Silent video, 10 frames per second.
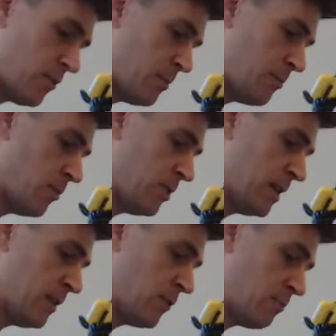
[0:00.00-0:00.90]
Remember, we're
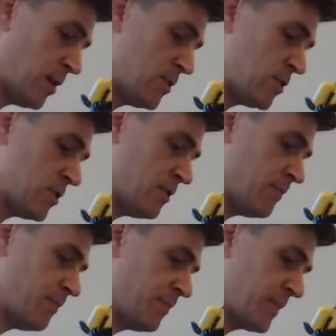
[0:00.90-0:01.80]
dealing with breast here.
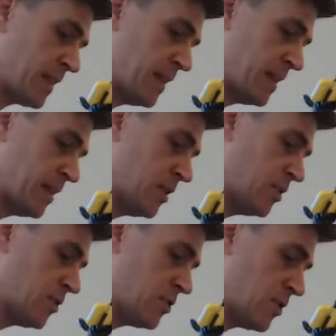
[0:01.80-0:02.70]

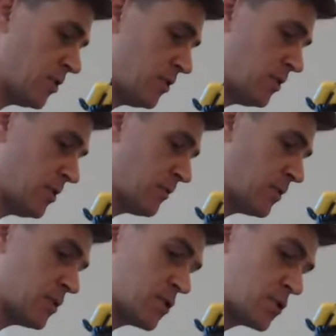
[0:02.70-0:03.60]
So I've
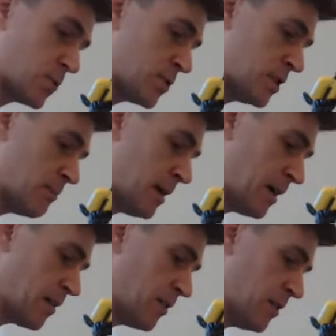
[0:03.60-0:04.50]
got the sauce in the
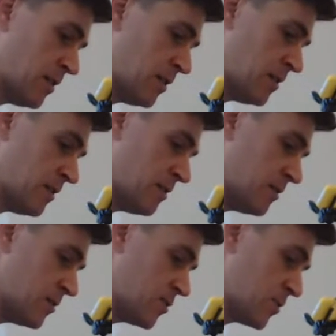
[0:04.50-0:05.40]
background here.
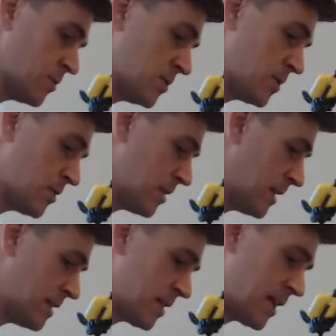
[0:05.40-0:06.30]
Sauce is
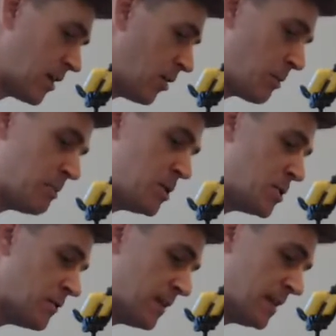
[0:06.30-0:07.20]
ticking along
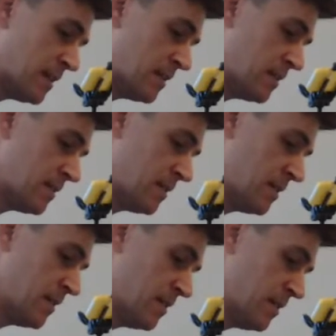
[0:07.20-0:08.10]
beautifully.
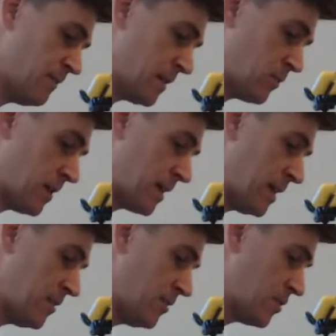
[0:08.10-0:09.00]
In fact, what I
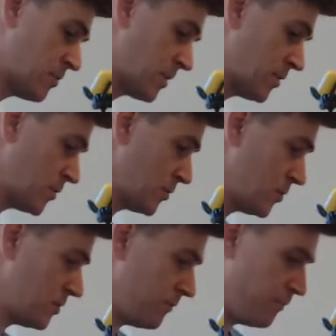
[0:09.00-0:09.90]
can do is bring the
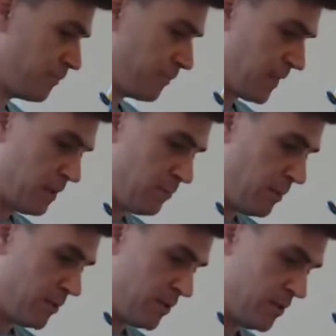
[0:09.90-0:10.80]
sauce and
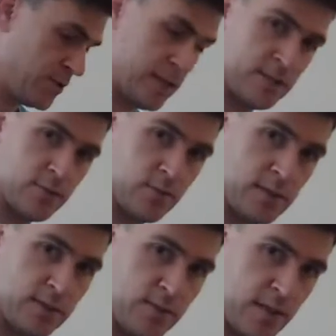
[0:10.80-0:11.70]
pop it on this side so we
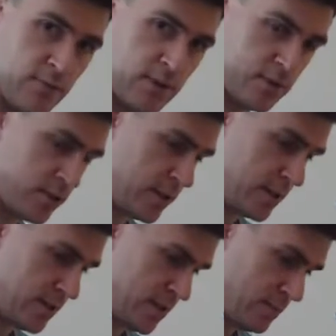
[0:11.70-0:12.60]
can see everything cooking
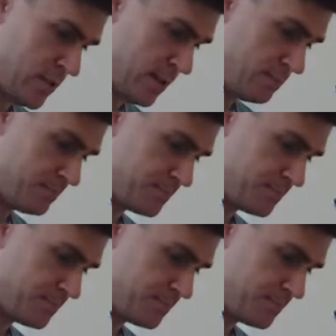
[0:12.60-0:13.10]
at the same time.